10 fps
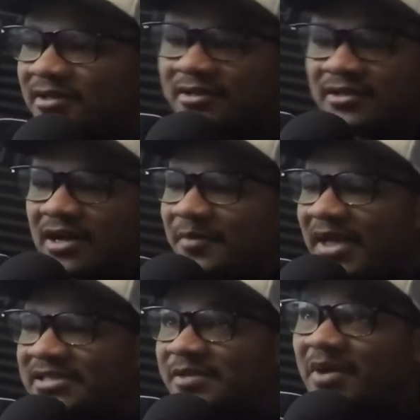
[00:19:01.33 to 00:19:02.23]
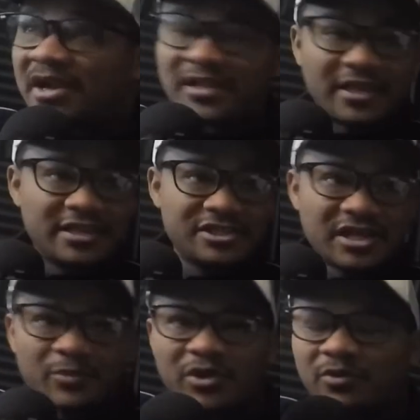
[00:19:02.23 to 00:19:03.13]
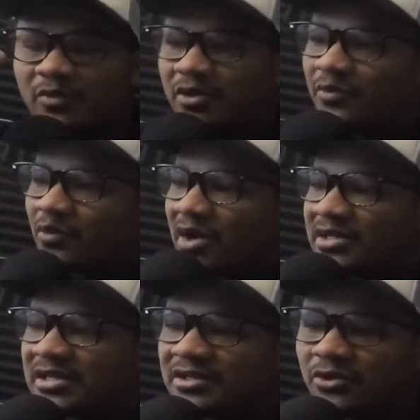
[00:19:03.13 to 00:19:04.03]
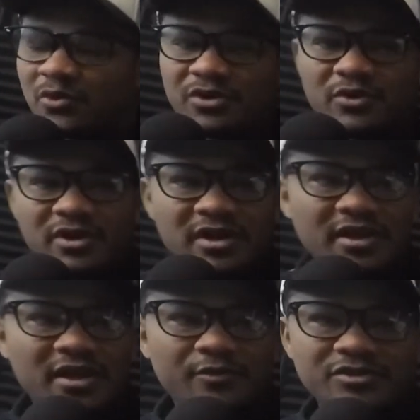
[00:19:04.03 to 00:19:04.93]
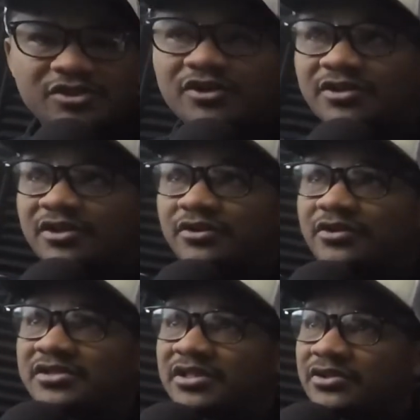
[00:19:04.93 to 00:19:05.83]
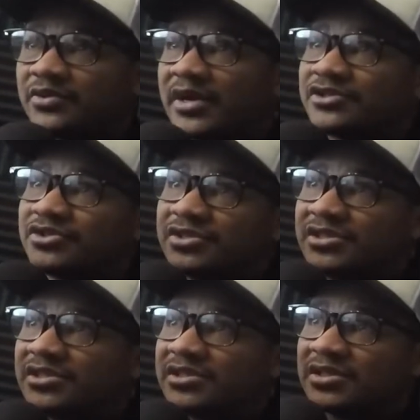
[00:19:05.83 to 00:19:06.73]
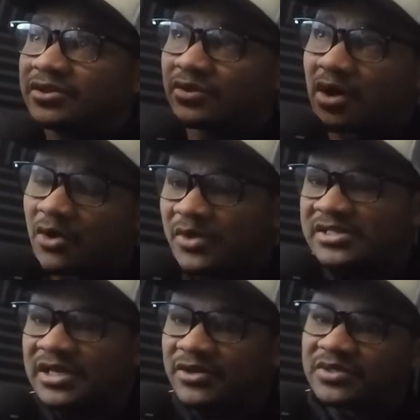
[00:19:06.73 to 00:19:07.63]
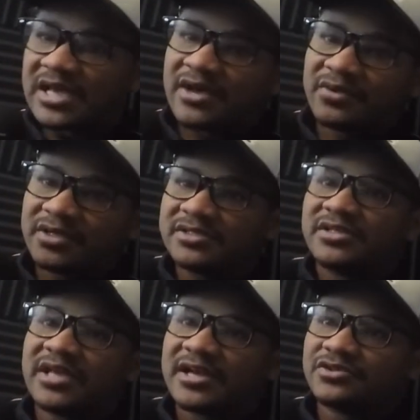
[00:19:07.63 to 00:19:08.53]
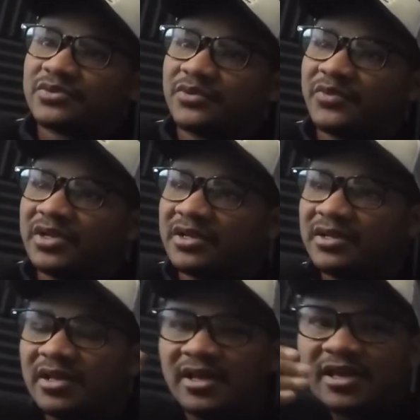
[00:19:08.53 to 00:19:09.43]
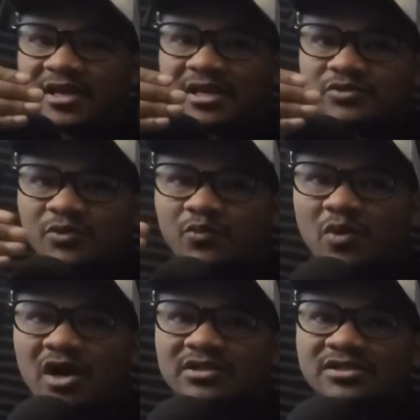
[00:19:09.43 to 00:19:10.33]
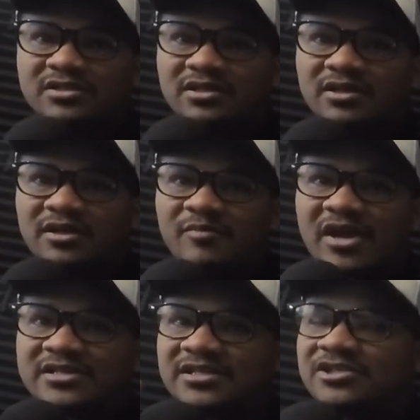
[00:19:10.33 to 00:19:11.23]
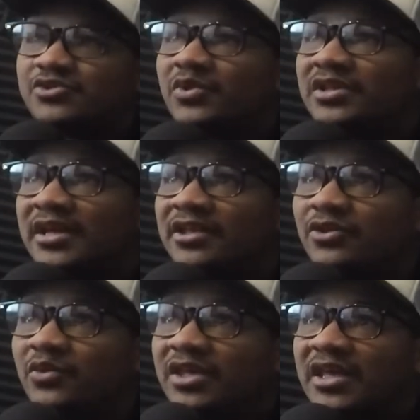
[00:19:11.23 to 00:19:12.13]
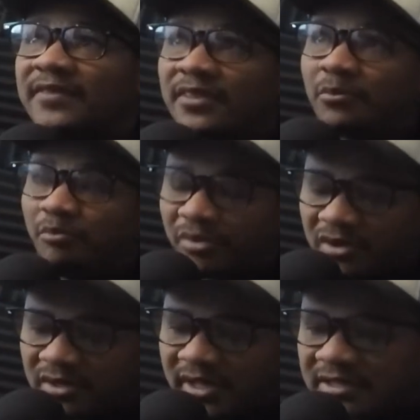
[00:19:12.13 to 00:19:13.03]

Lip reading: I'm antsy about it. Like each time we're walking down the corridor and we turn, there's the little entrances, the little hallways that go down into the actual arena. And as we walked past each one, like you get the like